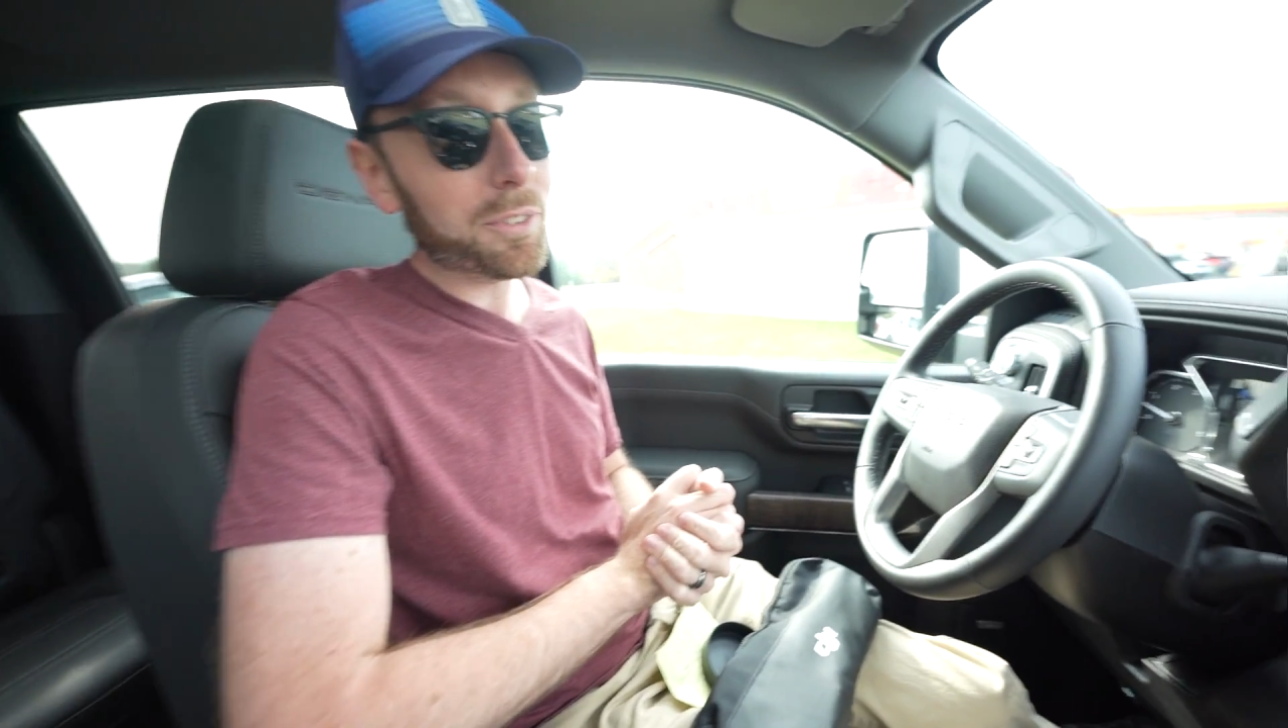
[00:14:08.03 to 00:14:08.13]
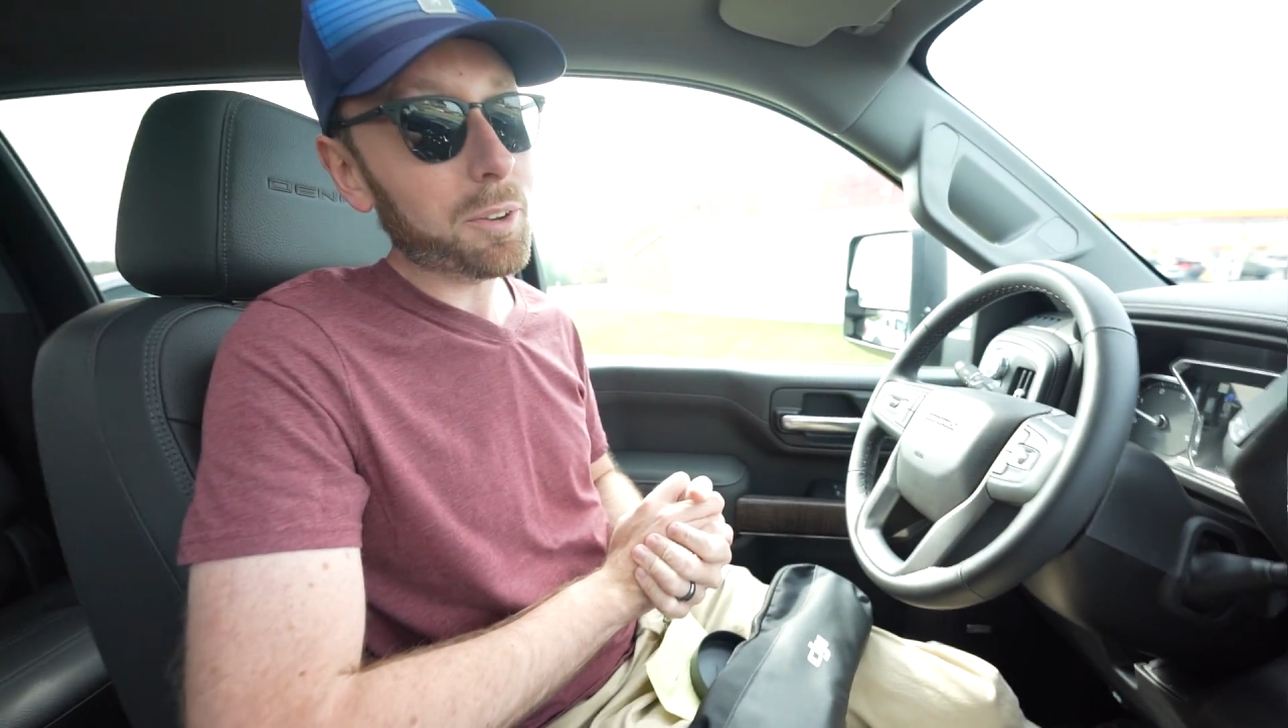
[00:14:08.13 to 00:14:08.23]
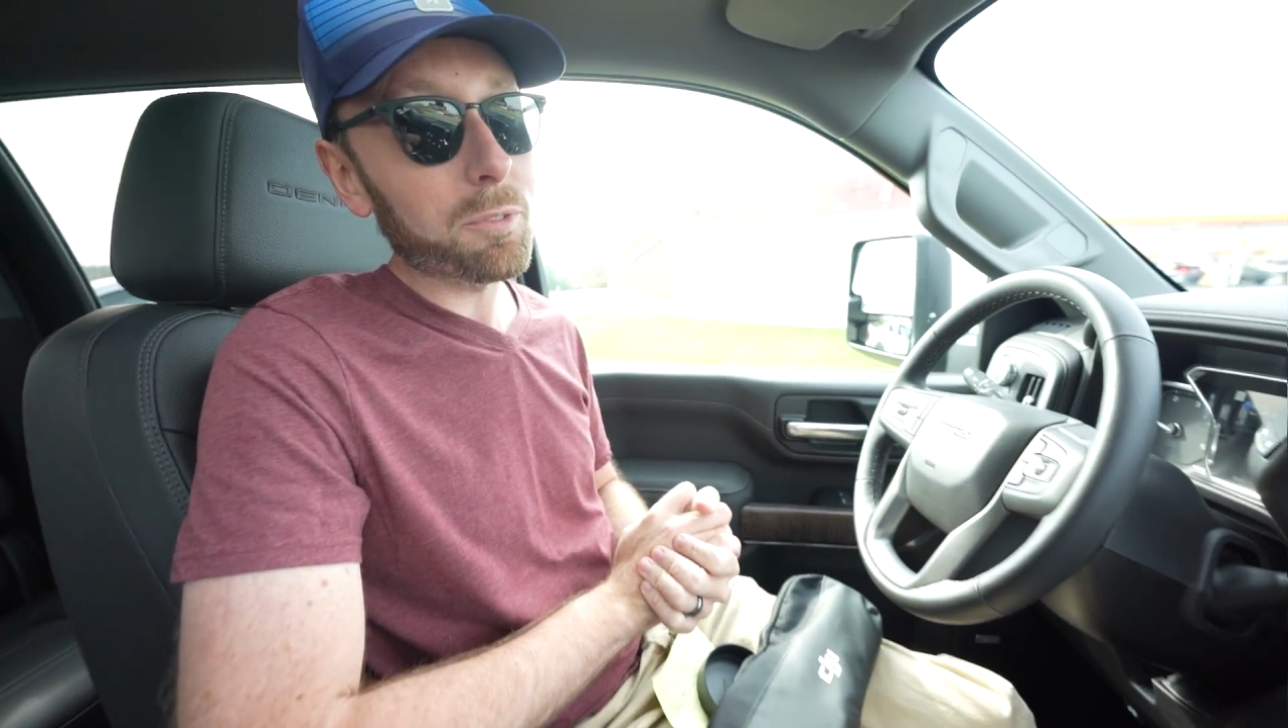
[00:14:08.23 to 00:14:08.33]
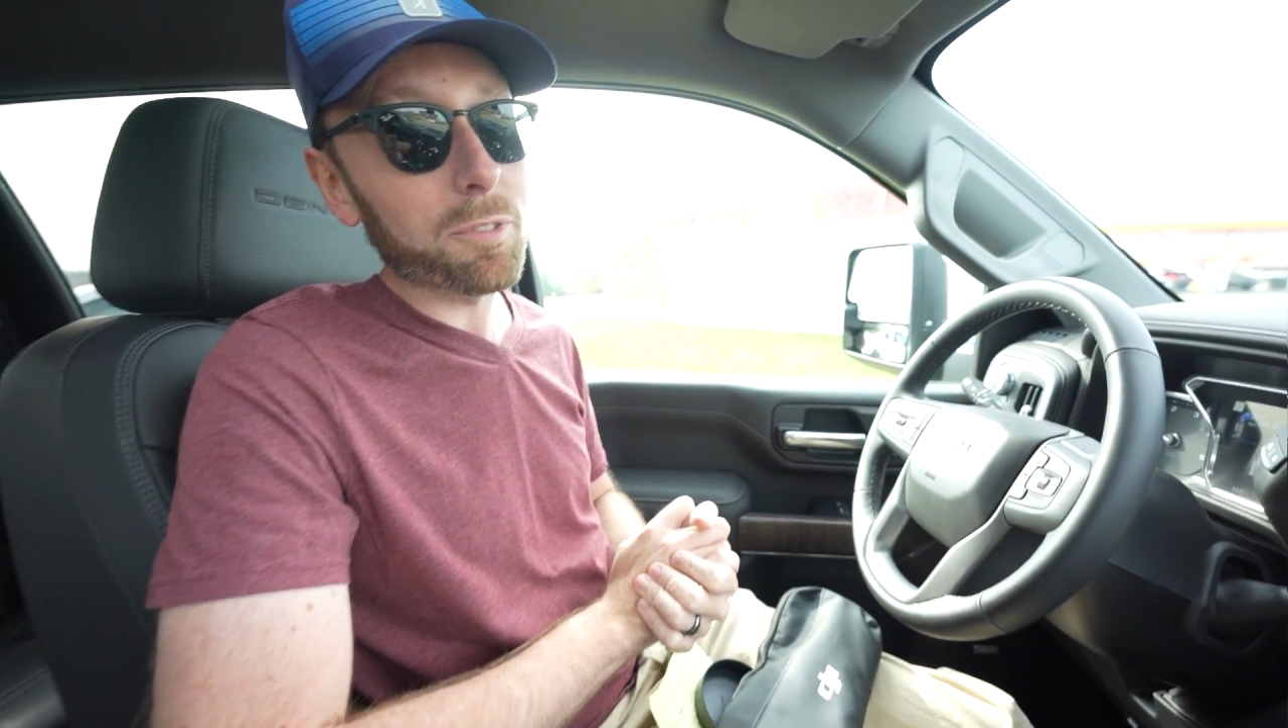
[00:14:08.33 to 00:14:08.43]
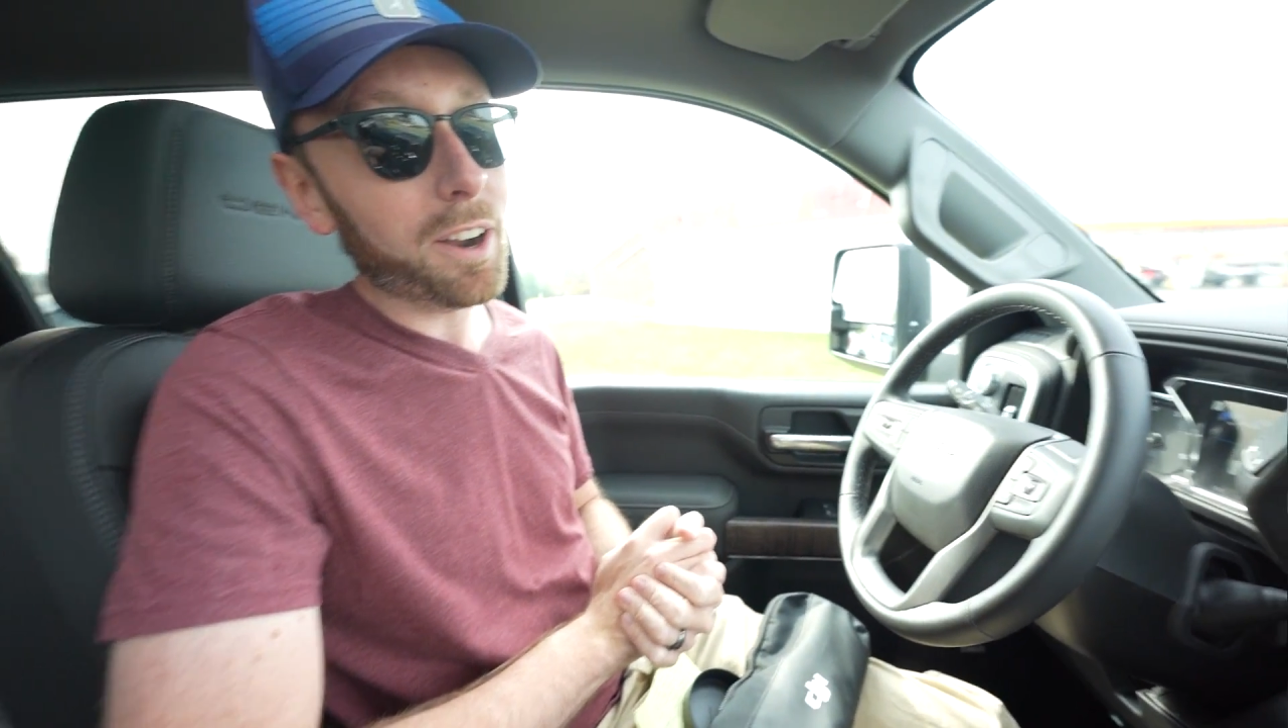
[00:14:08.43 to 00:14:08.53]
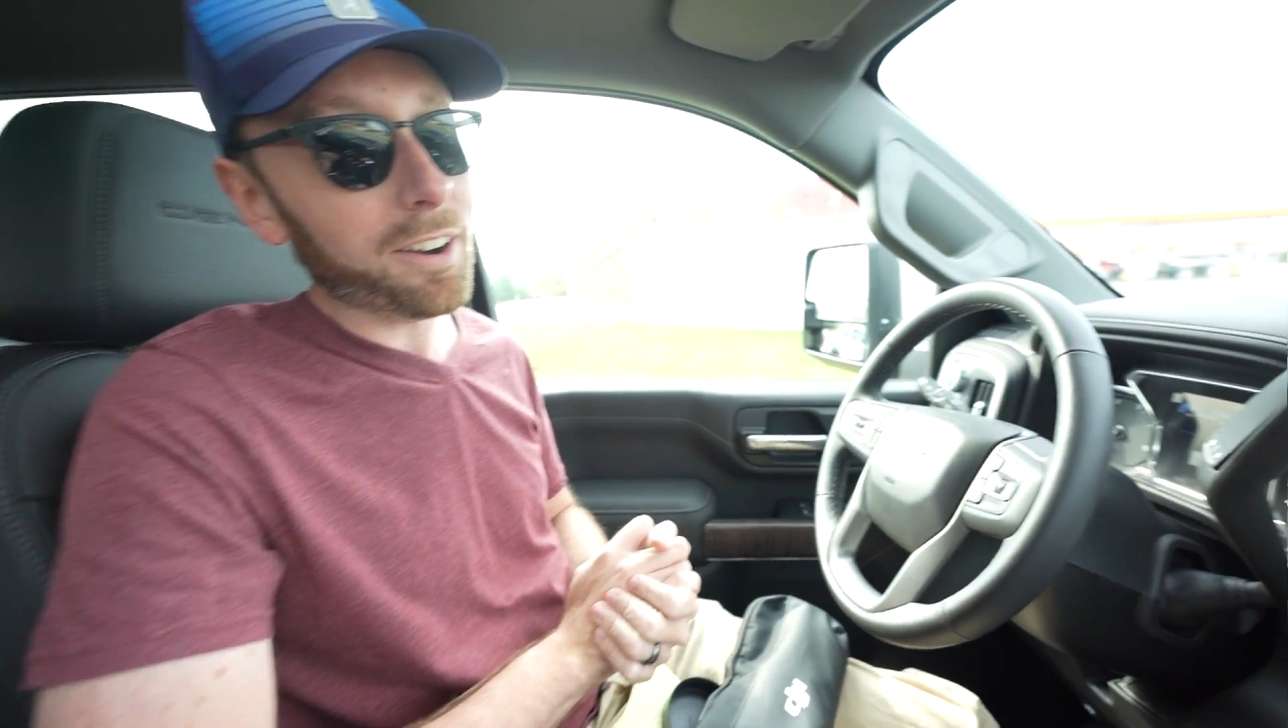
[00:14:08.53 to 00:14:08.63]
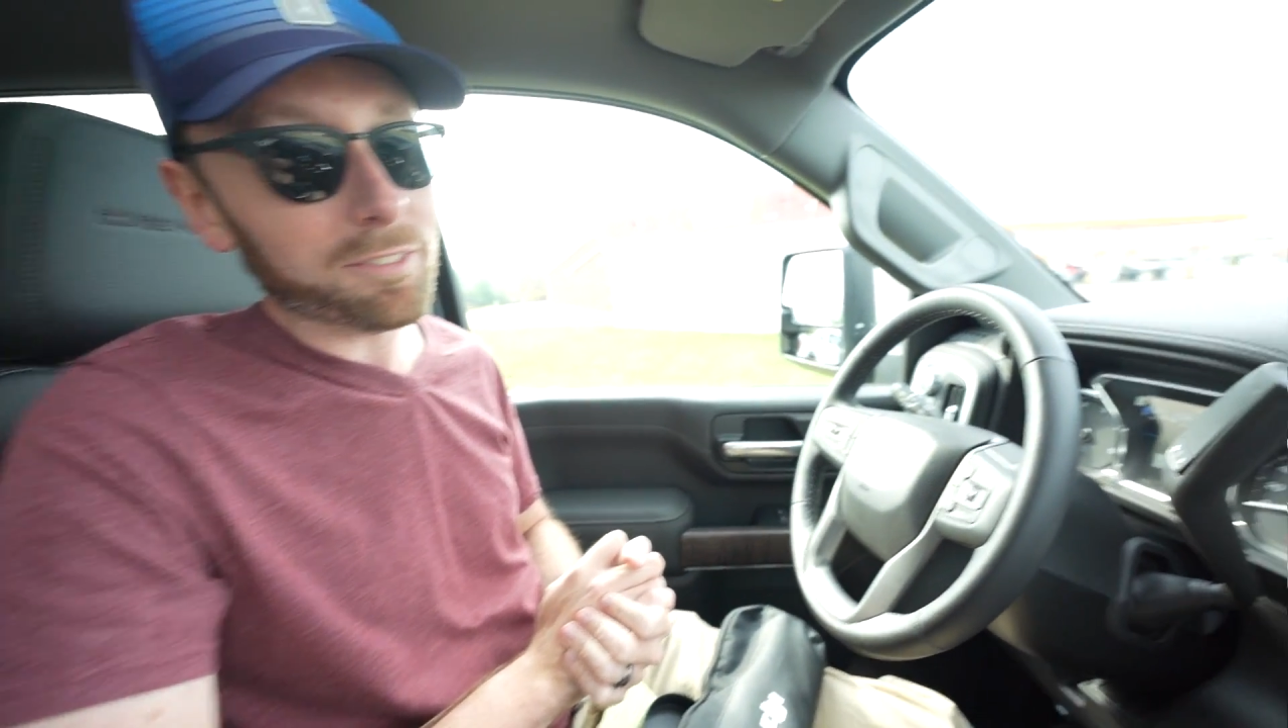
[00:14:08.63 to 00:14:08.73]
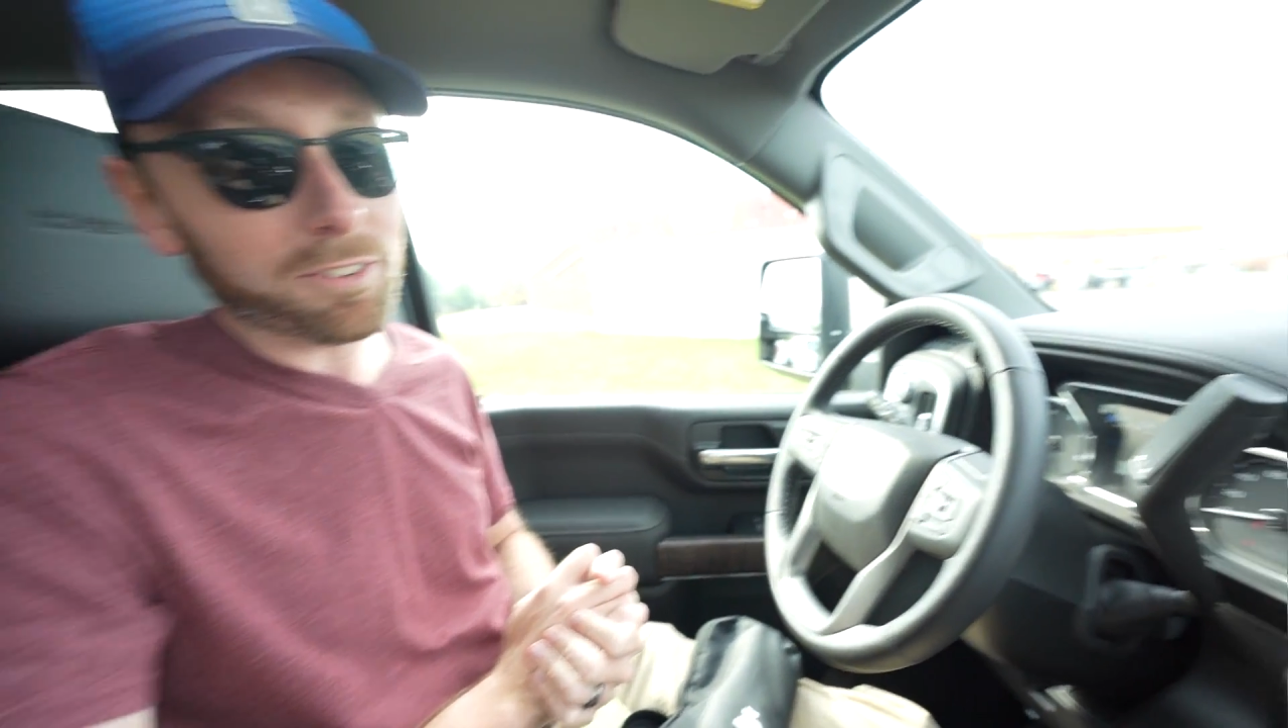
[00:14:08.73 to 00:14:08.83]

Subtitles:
a very,